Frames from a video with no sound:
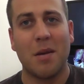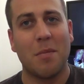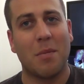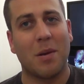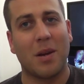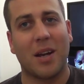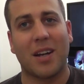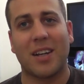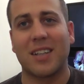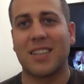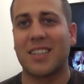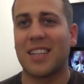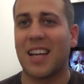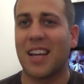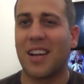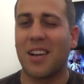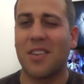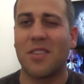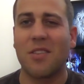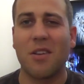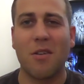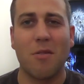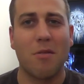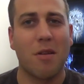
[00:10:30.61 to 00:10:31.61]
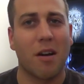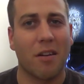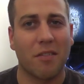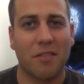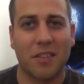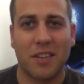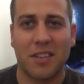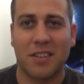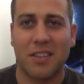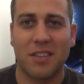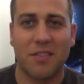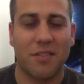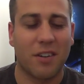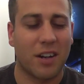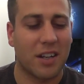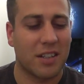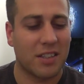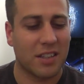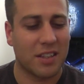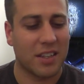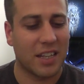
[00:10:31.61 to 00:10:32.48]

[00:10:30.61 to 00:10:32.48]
but like I say, I do love this device.